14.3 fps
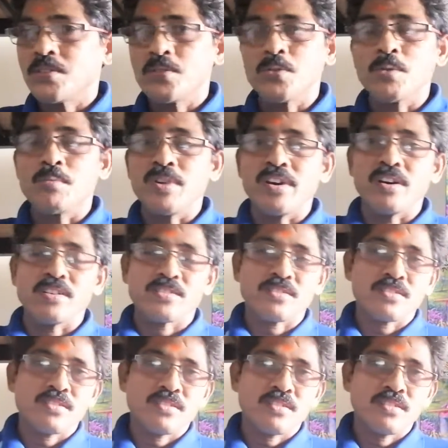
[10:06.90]
Nobody ask.
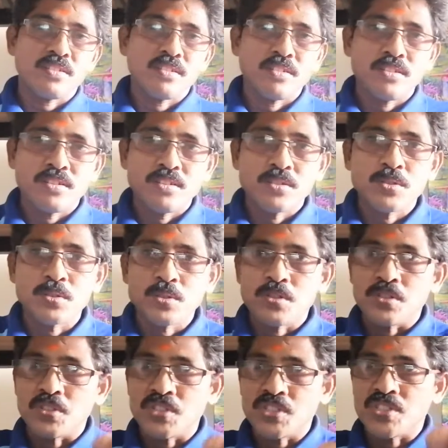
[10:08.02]
So
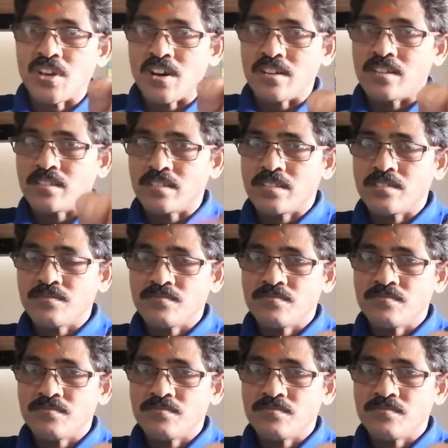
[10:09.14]
dishonest.